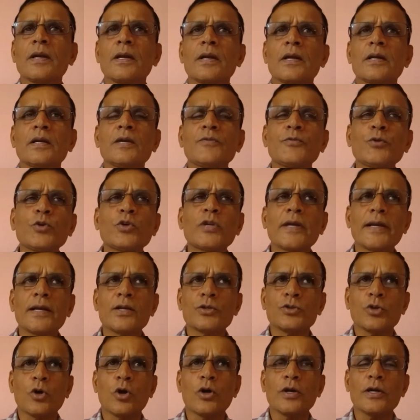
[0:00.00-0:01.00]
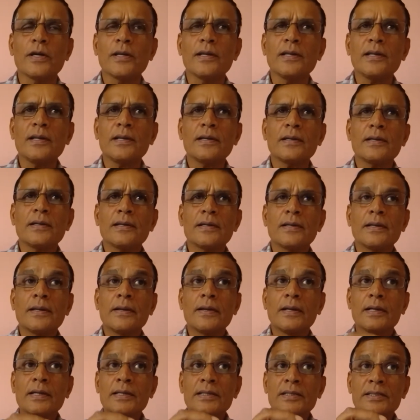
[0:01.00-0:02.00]
If you take a soil,
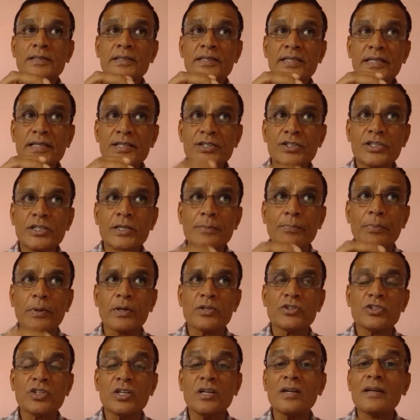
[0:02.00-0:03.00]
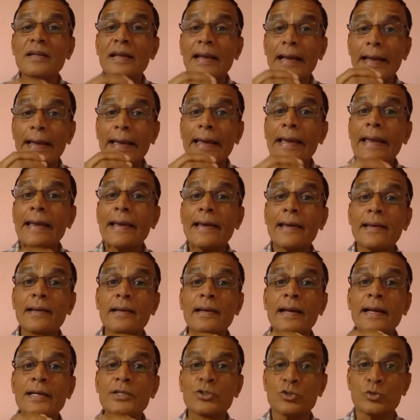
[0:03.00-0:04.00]
sixty percent air
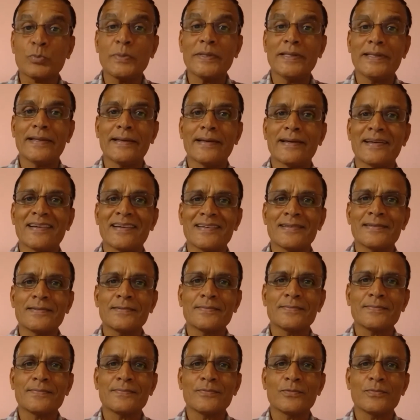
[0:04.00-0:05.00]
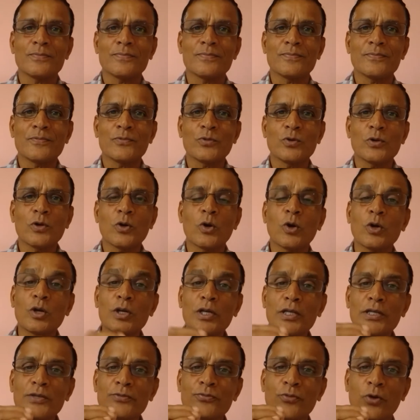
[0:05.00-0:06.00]
has to be there.
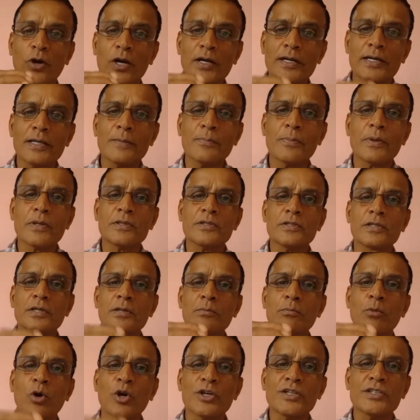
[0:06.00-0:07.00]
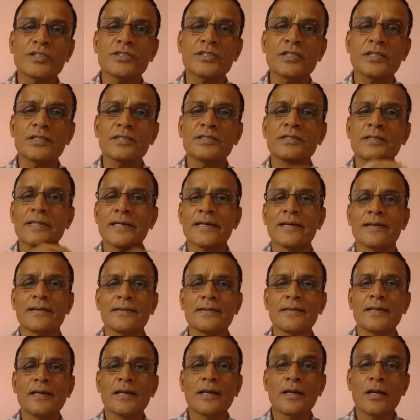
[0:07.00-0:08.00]
Only forty percent moisture is there.
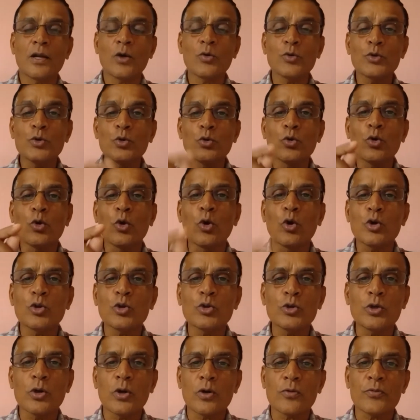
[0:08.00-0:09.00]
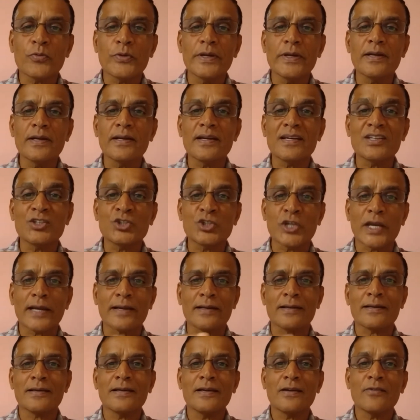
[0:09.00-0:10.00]
Now you go to your field and check
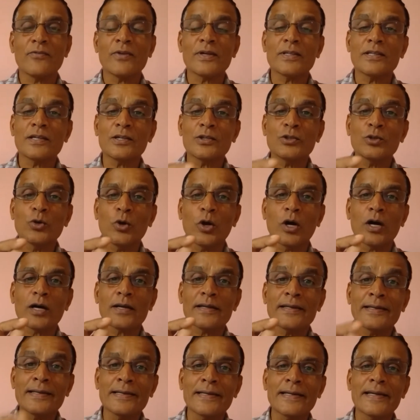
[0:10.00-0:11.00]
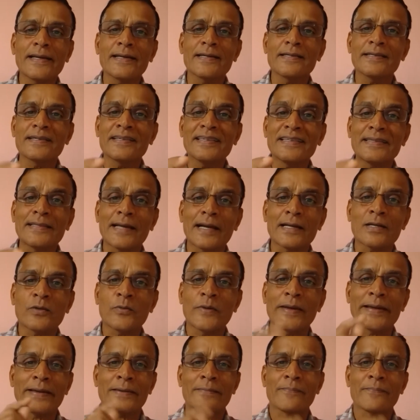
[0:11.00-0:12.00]
whether you are irrigating in that way.